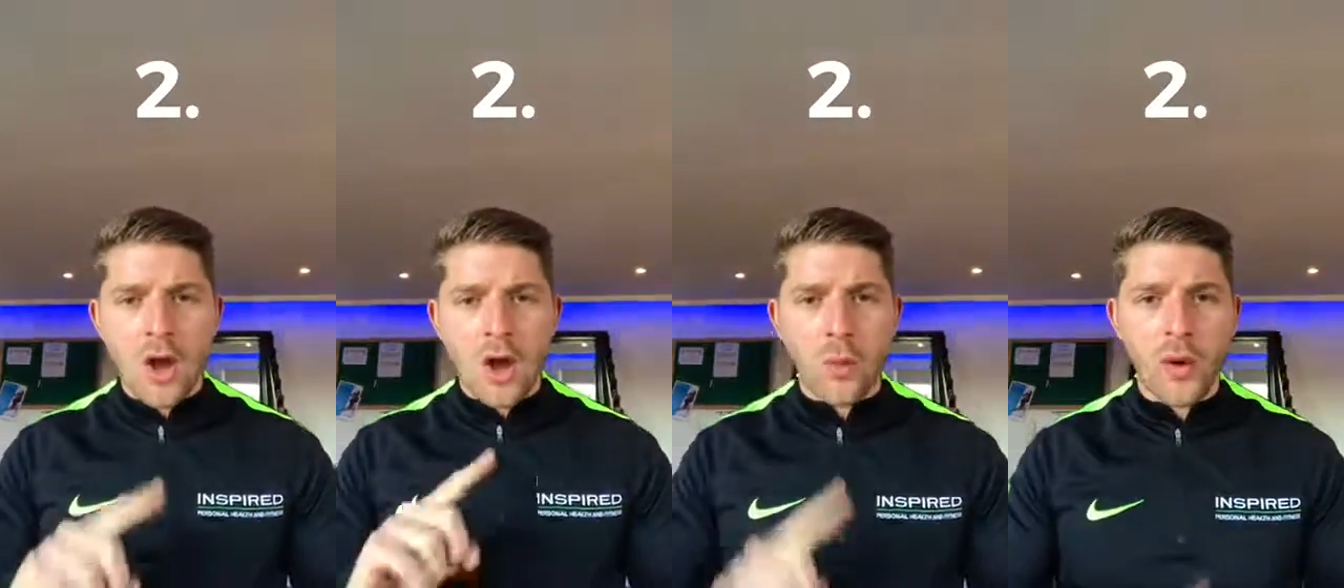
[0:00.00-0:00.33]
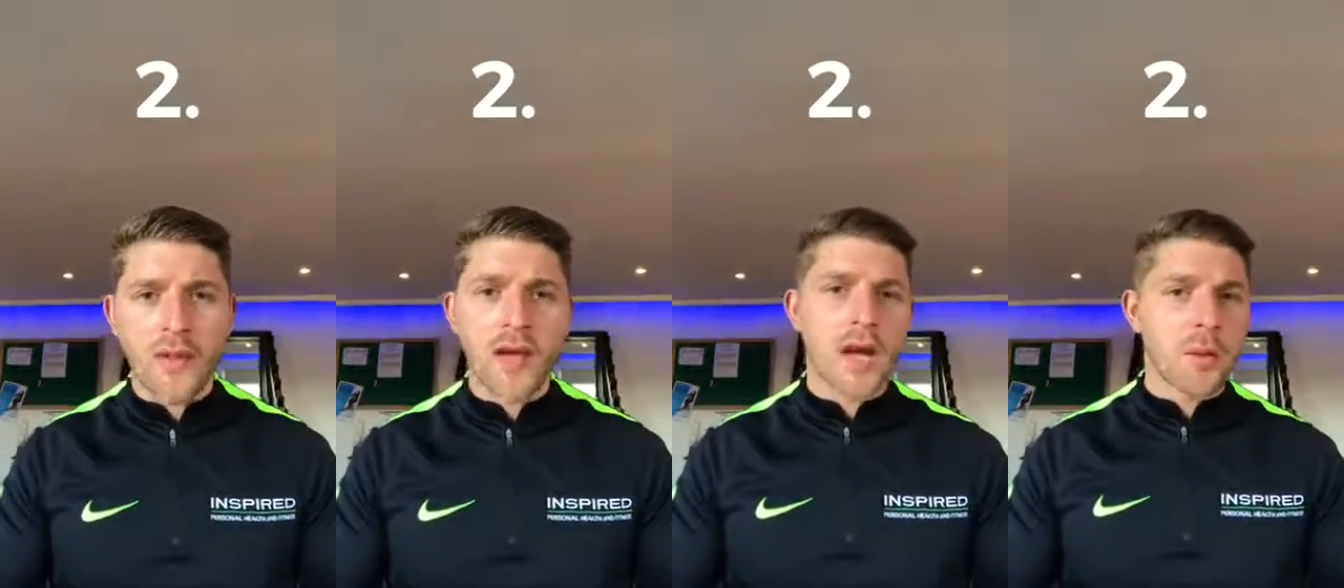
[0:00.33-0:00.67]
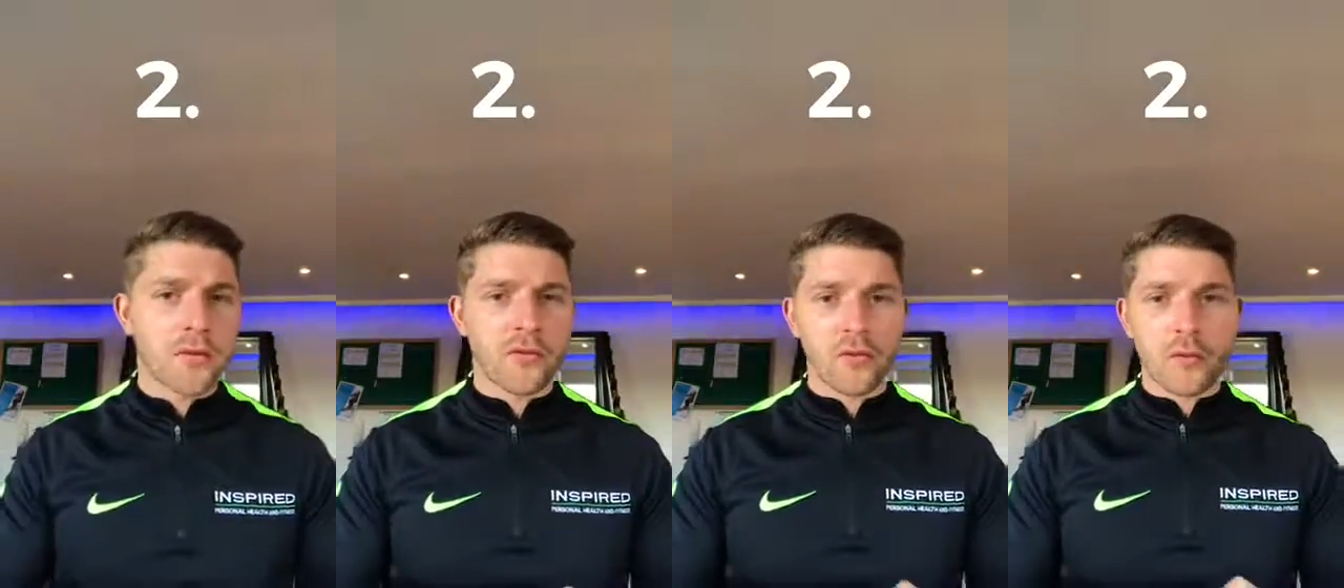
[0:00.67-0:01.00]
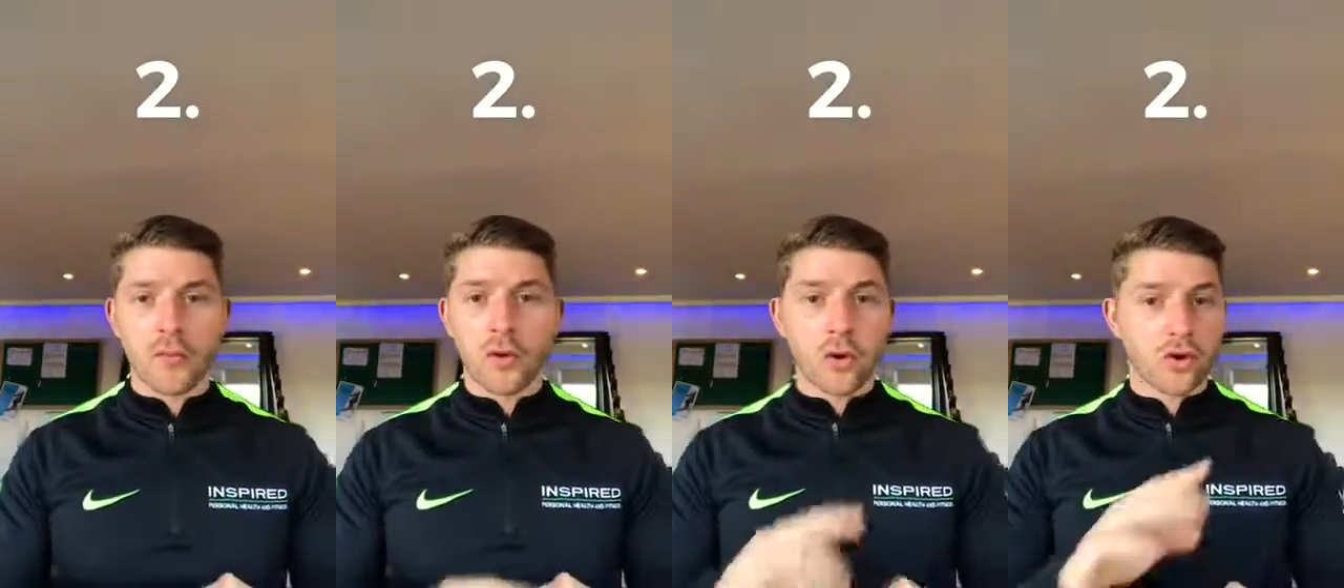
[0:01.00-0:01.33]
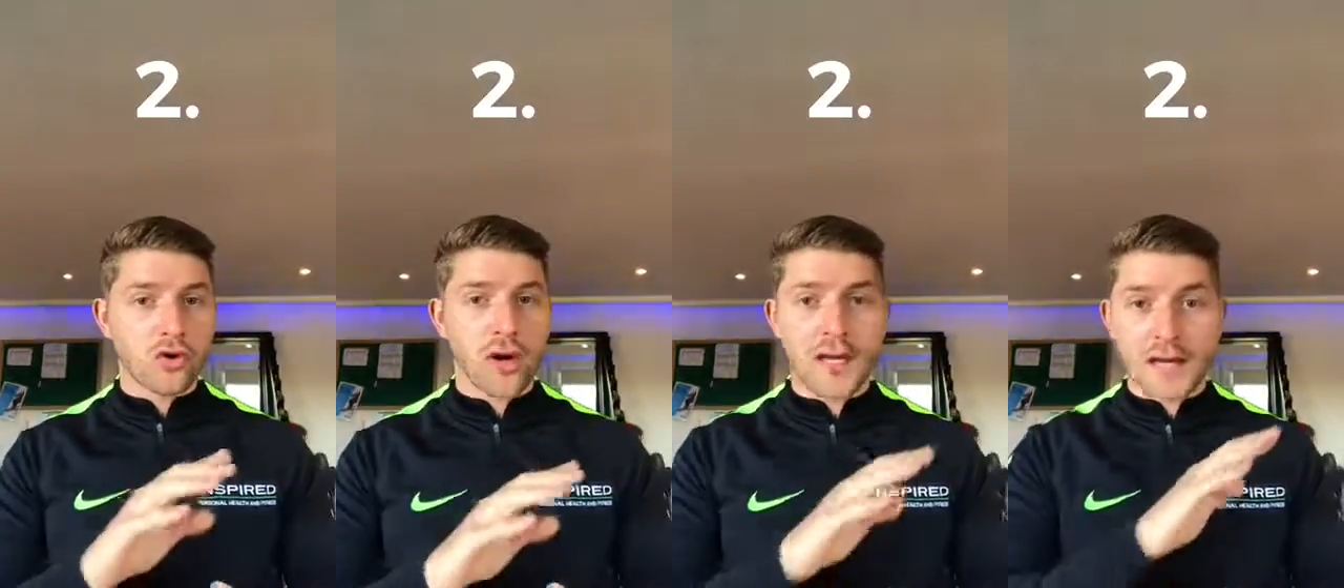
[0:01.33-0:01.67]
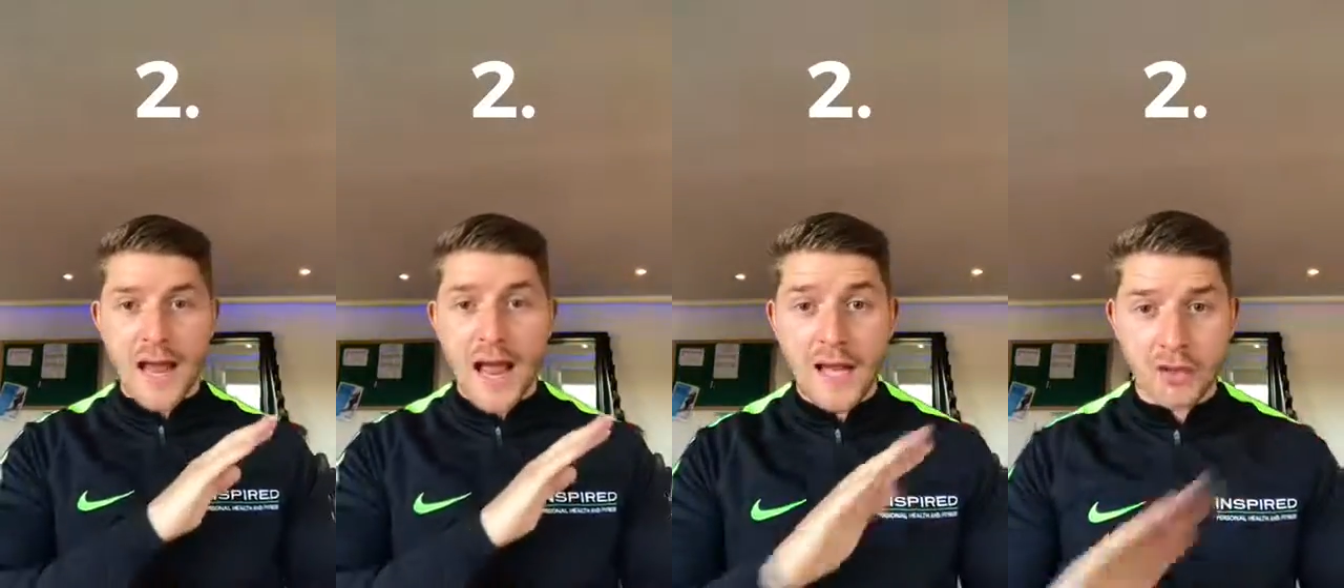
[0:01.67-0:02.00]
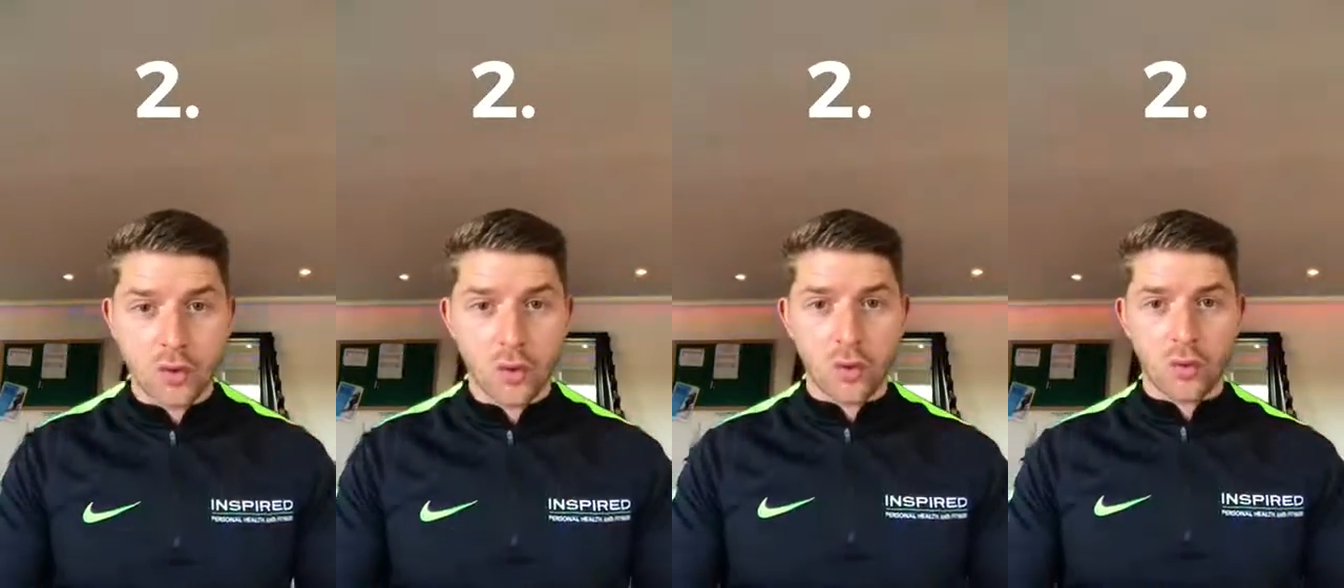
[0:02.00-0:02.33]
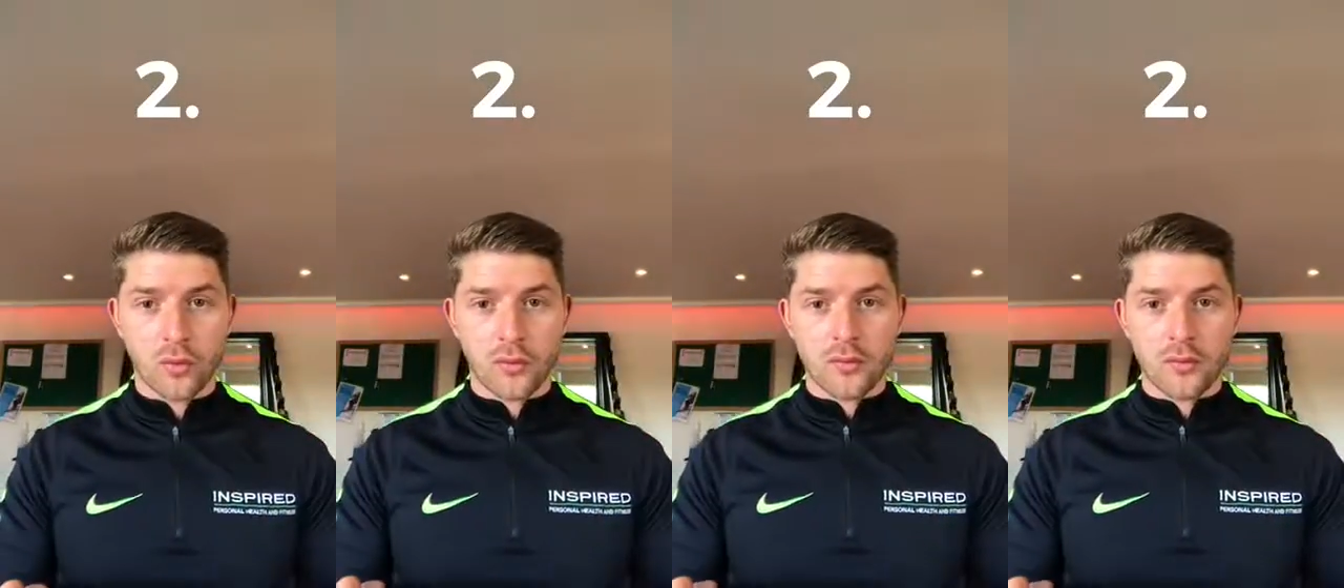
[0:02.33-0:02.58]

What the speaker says: when they're coming from not training at all.